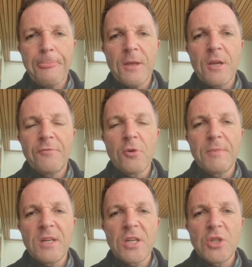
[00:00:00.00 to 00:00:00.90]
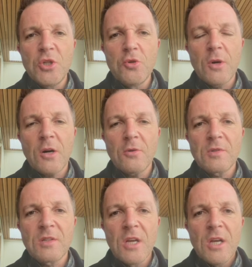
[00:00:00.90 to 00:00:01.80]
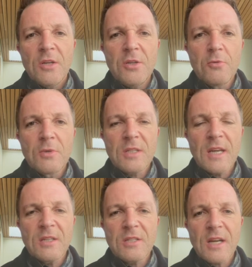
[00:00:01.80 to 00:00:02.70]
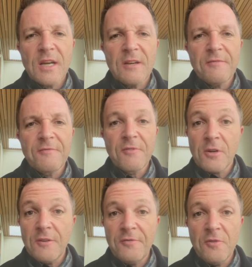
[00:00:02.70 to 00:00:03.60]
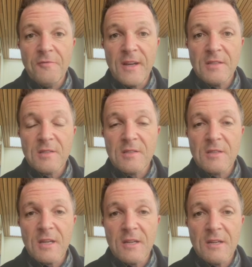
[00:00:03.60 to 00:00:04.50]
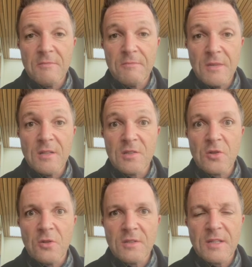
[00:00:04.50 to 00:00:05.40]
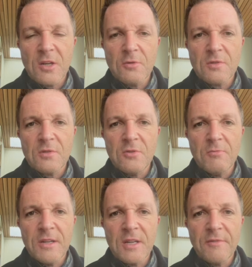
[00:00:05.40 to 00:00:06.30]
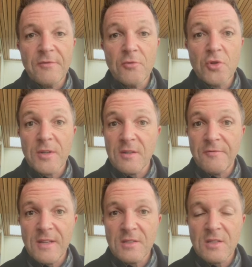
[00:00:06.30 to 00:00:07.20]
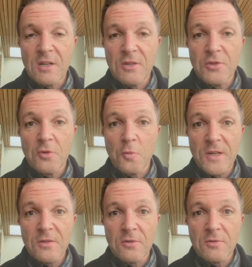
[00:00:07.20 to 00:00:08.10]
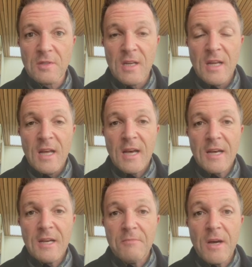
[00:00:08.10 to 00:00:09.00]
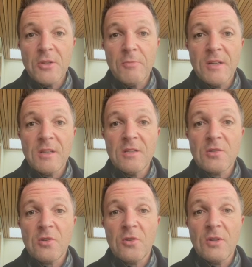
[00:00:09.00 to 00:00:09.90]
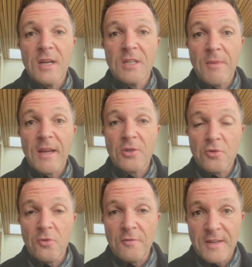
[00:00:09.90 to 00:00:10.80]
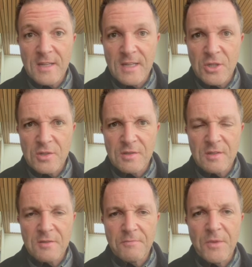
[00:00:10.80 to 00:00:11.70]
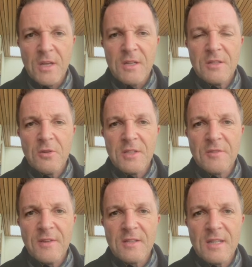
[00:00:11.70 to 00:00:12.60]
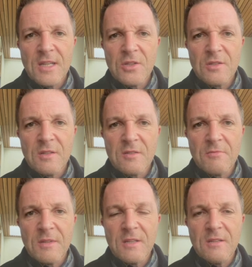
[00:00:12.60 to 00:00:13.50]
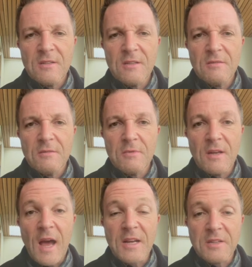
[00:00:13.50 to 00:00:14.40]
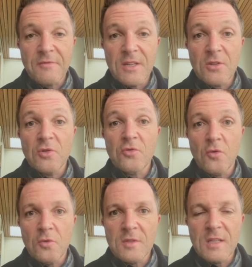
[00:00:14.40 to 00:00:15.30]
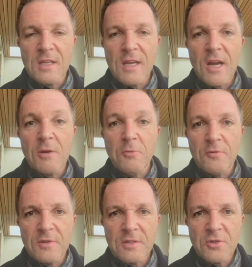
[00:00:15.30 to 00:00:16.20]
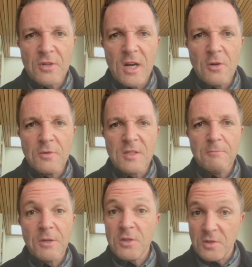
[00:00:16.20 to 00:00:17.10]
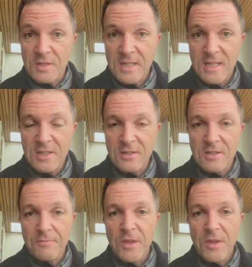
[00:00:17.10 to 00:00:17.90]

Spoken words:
If you're building a new house, you would tend to have very few vents installed in the house. You might have a few trickle vents on your windows, and you might install a demand control ventilation system. Now, this ventilation system it actively controls the air movement in your house, but it doesn't heat it.